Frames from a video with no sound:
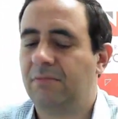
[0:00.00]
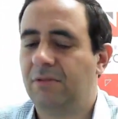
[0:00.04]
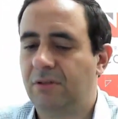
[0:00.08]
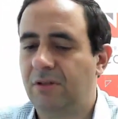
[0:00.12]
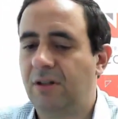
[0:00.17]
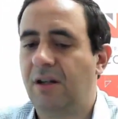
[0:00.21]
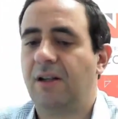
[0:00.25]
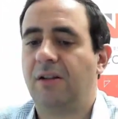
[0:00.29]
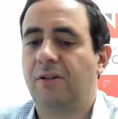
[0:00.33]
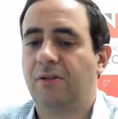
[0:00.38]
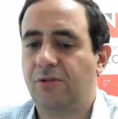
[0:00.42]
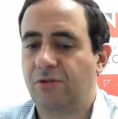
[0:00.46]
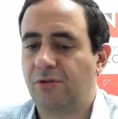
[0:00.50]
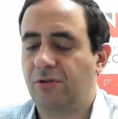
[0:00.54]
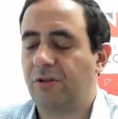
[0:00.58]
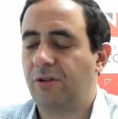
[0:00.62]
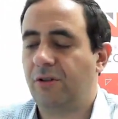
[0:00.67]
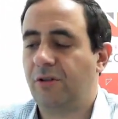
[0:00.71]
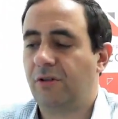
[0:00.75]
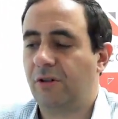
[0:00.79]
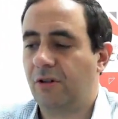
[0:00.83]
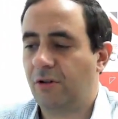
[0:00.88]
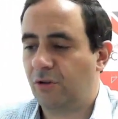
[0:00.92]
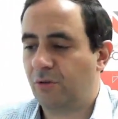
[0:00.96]
dollars or
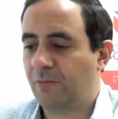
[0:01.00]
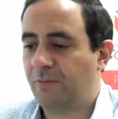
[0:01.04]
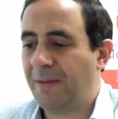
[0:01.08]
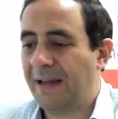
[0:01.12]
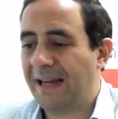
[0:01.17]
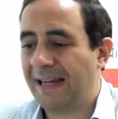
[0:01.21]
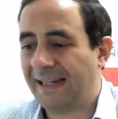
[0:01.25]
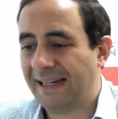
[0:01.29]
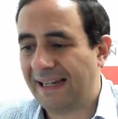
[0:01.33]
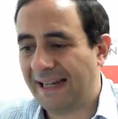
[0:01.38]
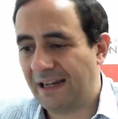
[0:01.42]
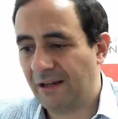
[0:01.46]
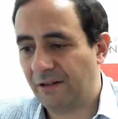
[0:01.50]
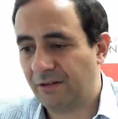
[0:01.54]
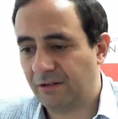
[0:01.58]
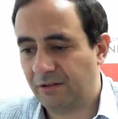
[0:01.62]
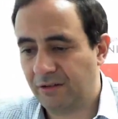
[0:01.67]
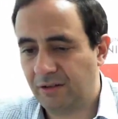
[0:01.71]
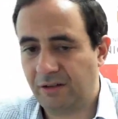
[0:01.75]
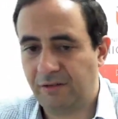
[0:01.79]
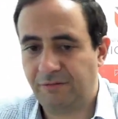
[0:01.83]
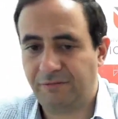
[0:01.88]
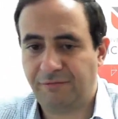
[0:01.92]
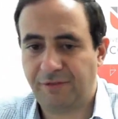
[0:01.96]
euros back out
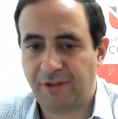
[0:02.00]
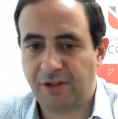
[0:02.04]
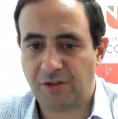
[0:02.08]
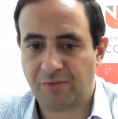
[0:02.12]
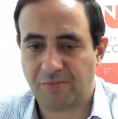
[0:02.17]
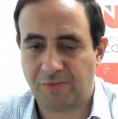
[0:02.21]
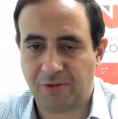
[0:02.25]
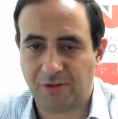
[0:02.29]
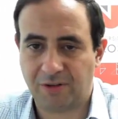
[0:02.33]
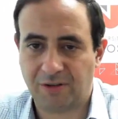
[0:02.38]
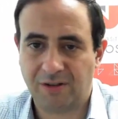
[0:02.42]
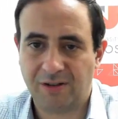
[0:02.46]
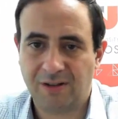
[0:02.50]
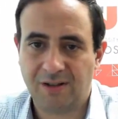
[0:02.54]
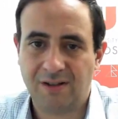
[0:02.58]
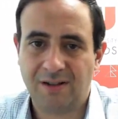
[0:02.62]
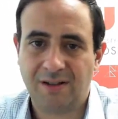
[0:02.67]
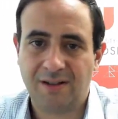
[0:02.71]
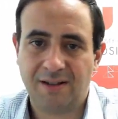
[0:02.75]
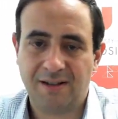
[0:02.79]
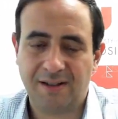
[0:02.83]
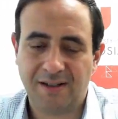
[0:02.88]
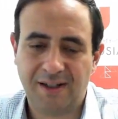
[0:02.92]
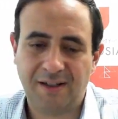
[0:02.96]
of Facebook.
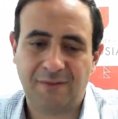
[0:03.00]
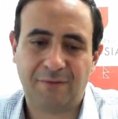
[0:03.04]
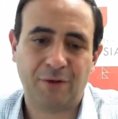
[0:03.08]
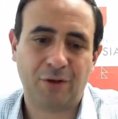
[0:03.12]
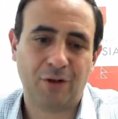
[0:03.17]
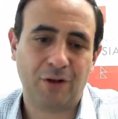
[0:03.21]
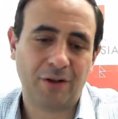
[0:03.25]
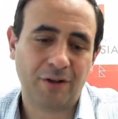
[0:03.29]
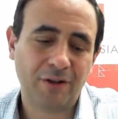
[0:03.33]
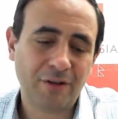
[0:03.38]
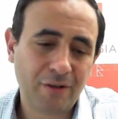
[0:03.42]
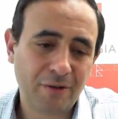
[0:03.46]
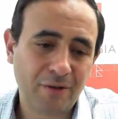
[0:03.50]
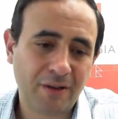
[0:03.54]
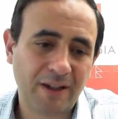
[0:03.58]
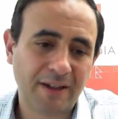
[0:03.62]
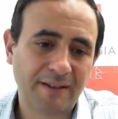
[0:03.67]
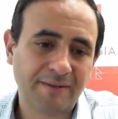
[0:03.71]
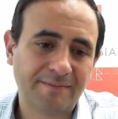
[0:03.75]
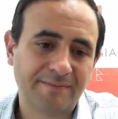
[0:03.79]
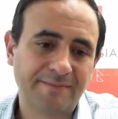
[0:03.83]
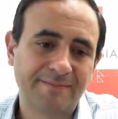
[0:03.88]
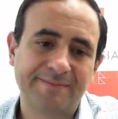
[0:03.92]
If you're going to do that,